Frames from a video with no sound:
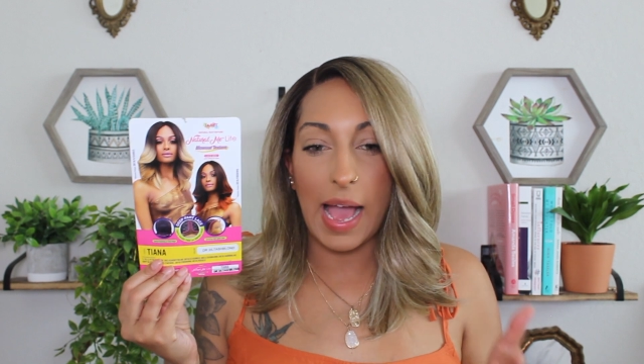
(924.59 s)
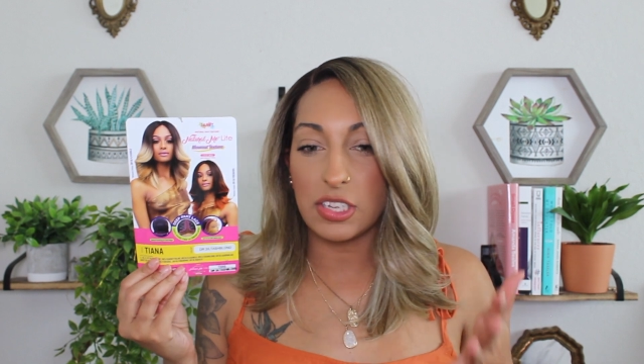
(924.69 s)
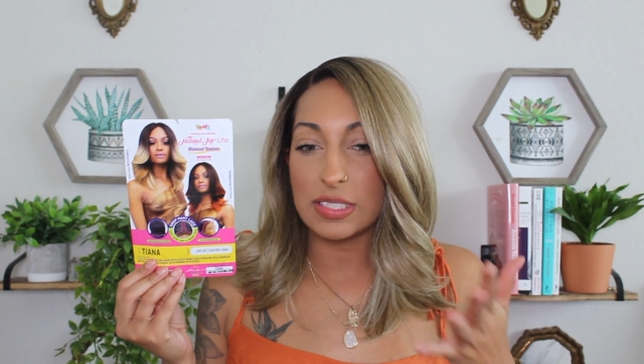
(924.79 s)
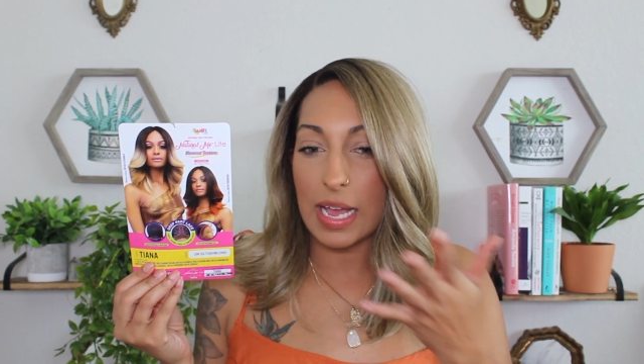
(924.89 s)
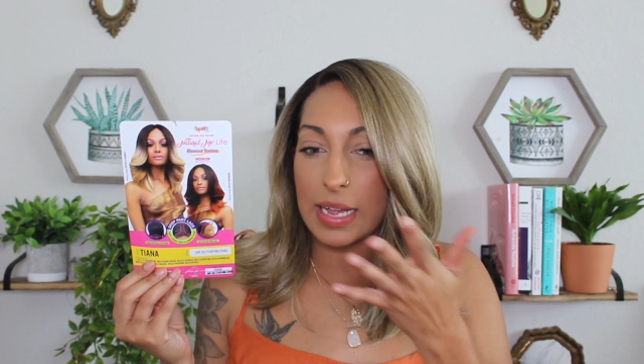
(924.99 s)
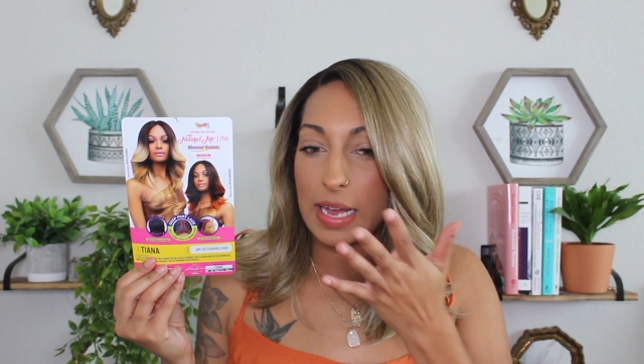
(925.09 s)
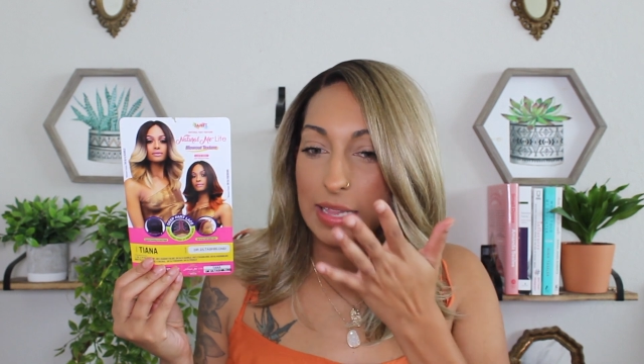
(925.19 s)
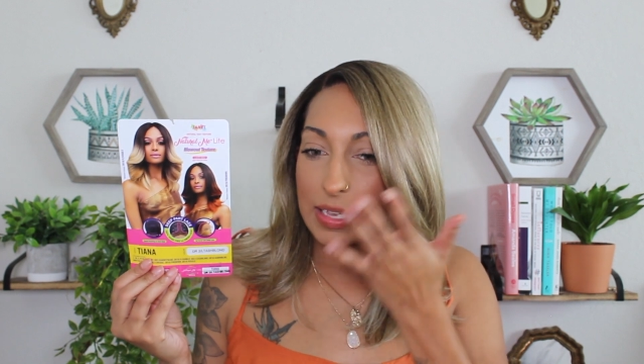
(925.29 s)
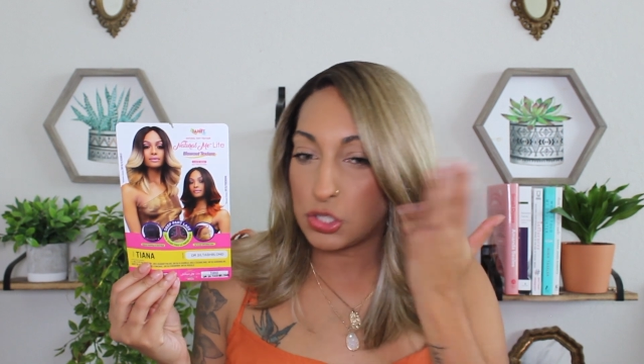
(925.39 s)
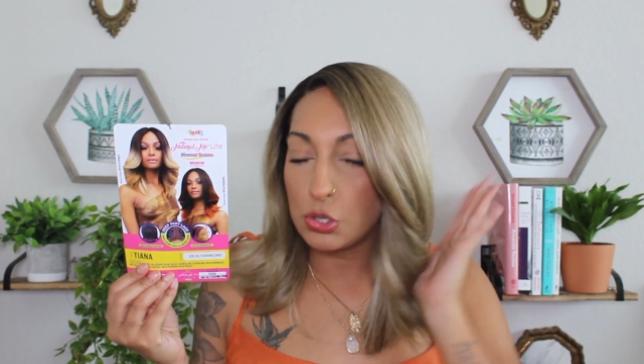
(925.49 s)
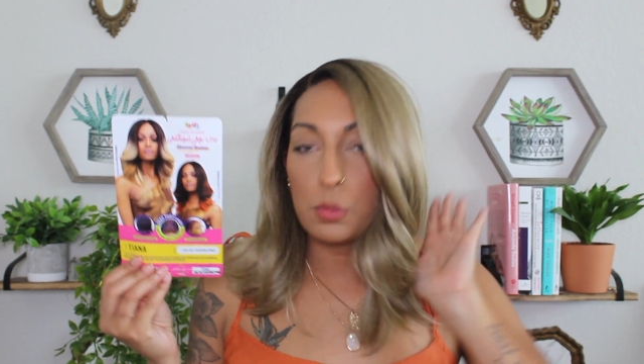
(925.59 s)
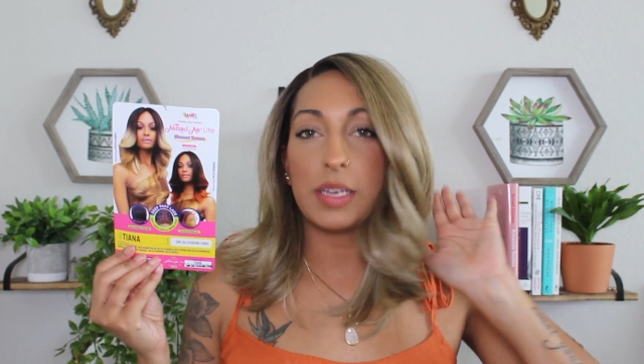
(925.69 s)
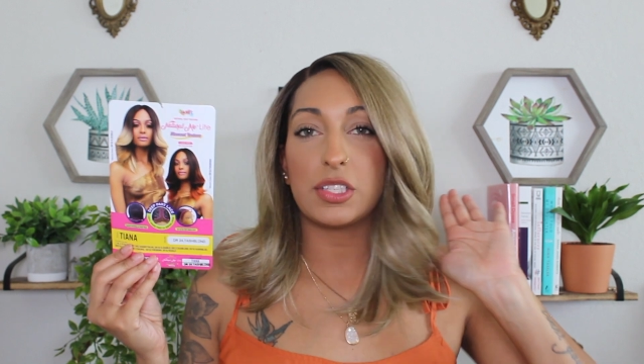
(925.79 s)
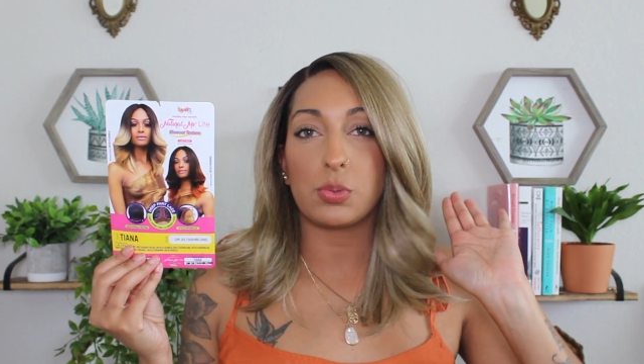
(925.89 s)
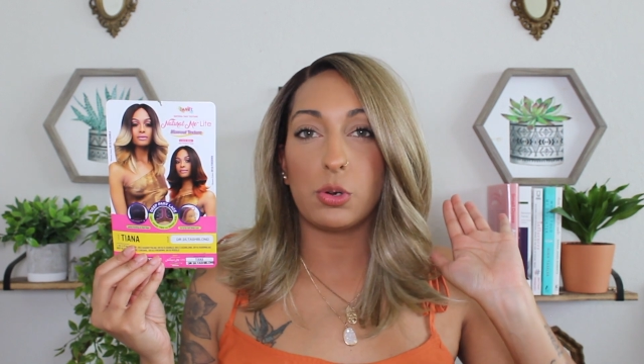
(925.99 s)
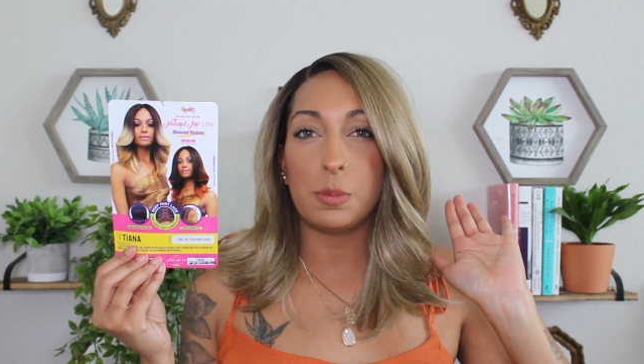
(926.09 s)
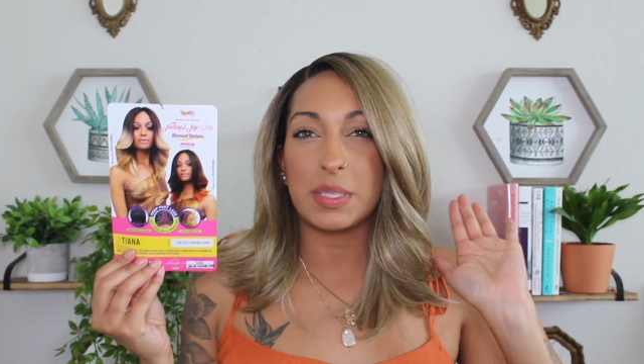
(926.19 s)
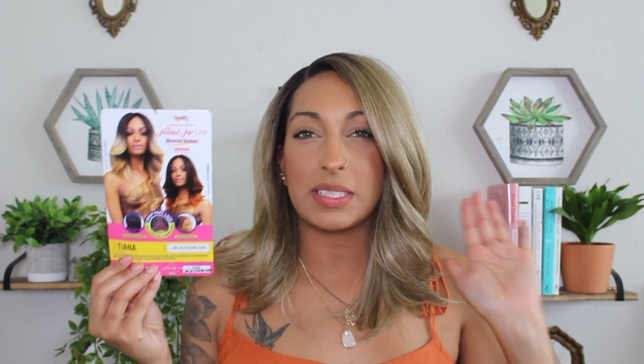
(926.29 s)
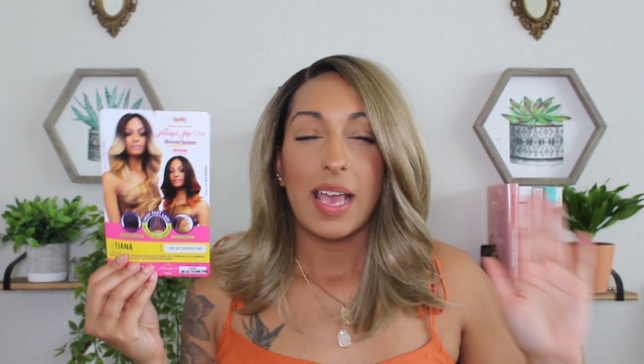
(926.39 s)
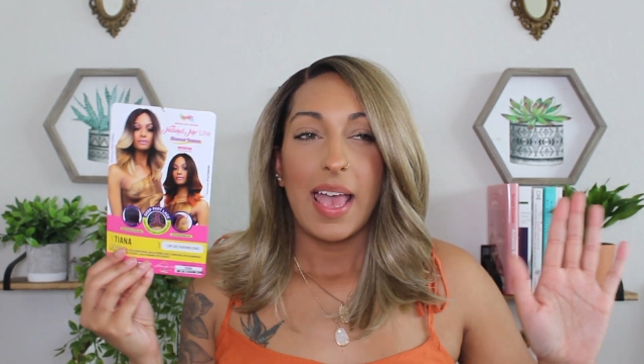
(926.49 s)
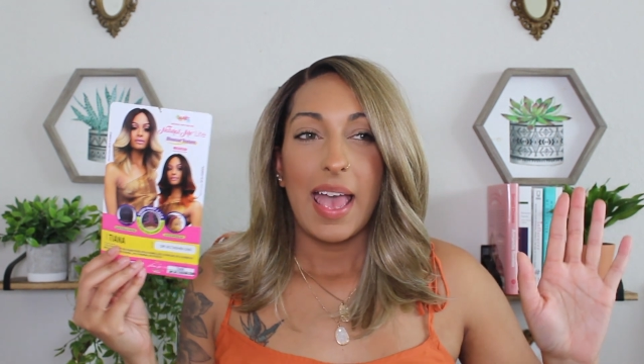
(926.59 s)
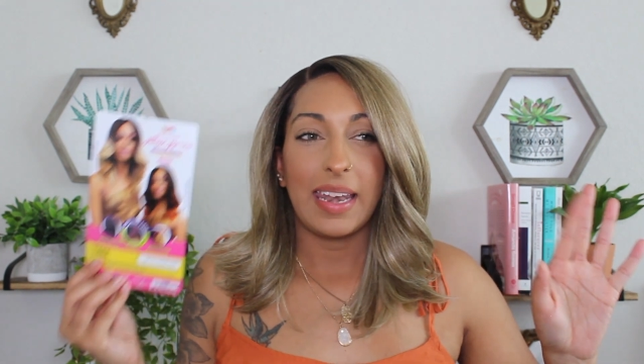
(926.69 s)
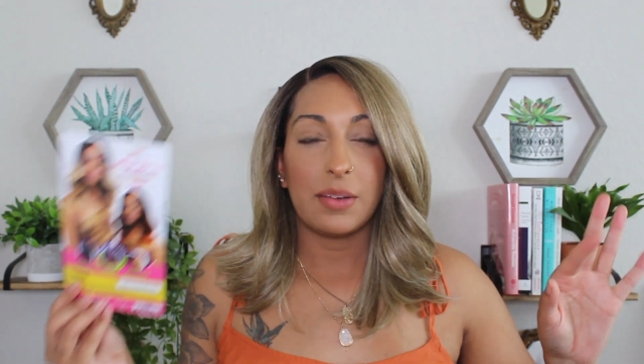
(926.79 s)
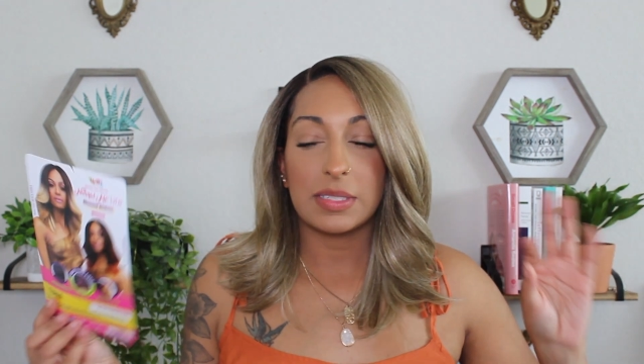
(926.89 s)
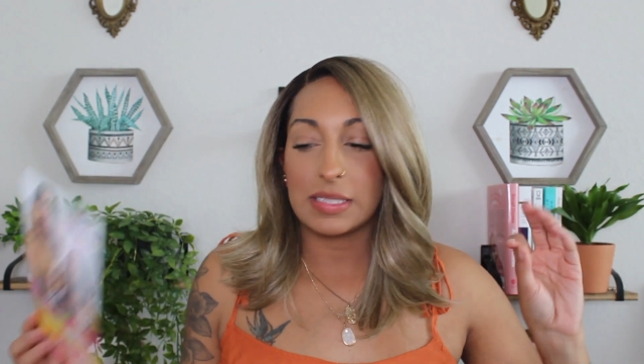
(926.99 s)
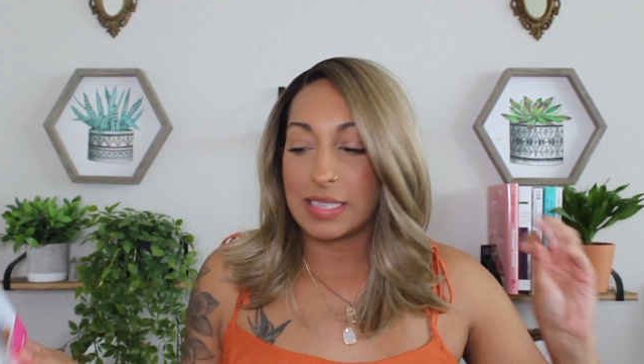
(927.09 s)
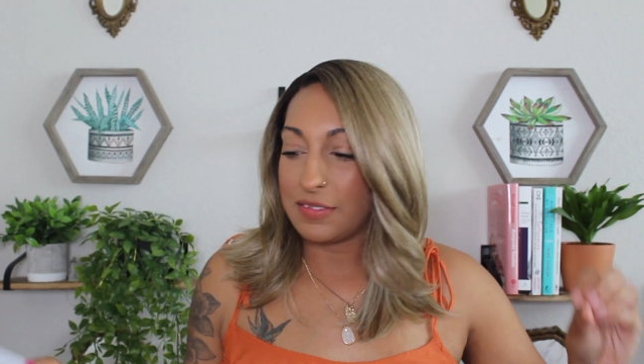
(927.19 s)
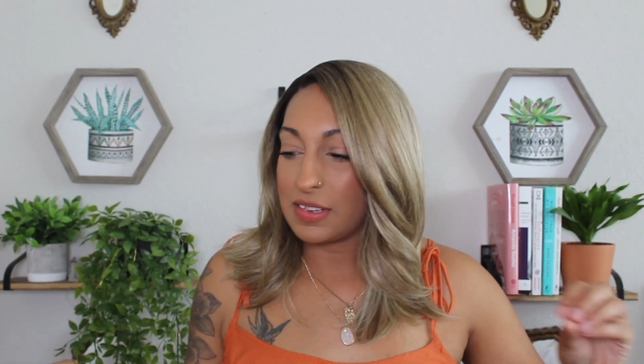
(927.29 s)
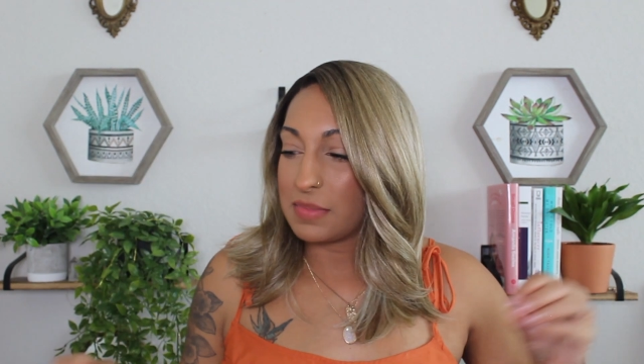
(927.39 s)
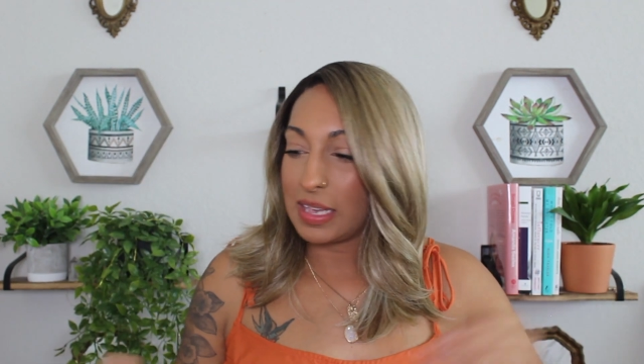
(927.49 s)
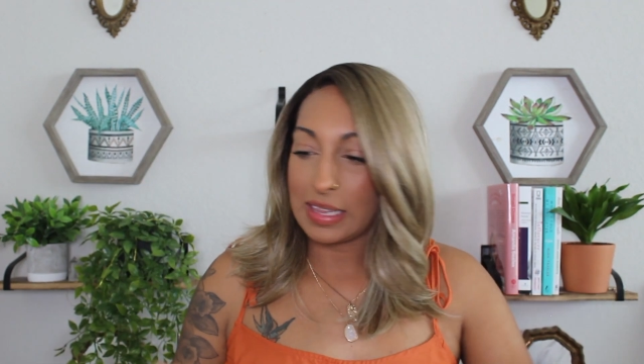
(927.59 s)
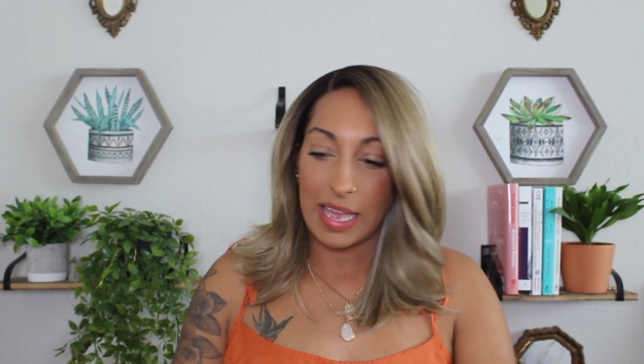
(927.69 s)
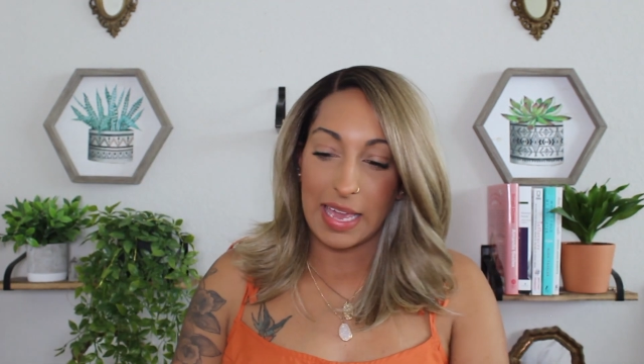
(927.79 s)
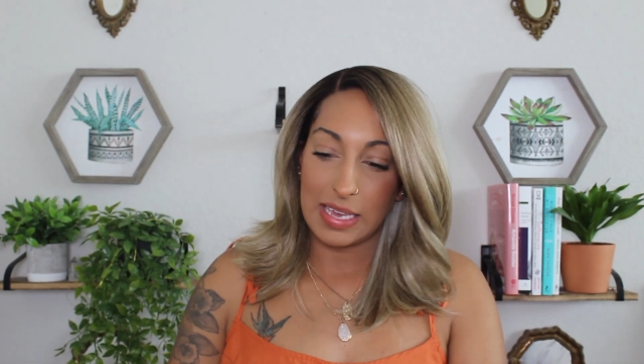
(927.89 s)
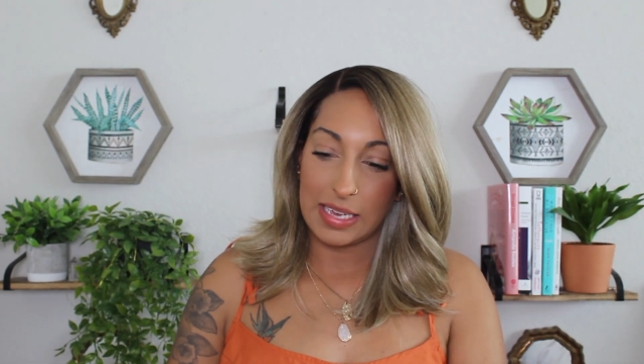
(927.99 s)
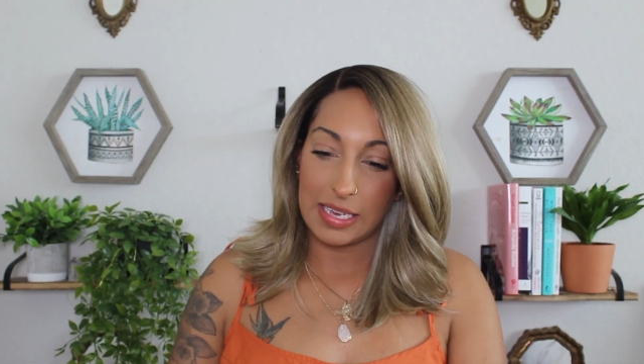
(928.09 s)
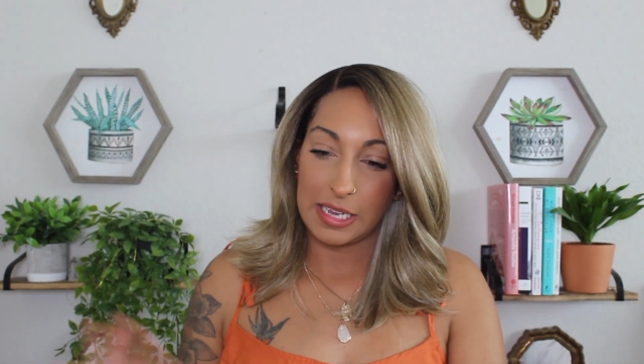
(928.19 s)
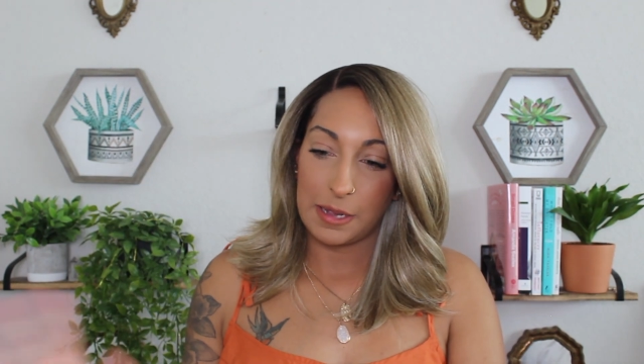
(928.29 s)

I just got kind of like two big swoops, and it was giving me like